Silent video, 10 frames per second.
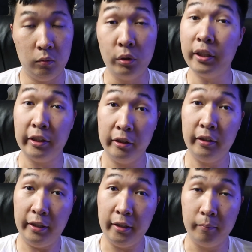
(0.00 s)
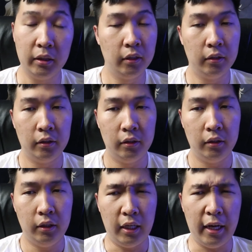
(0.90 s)
which I currently am,
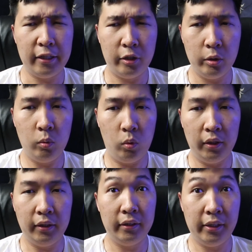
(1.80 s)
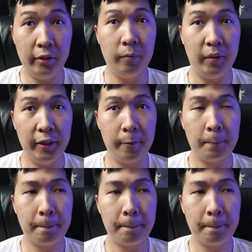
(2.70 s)
I do want a terabyte.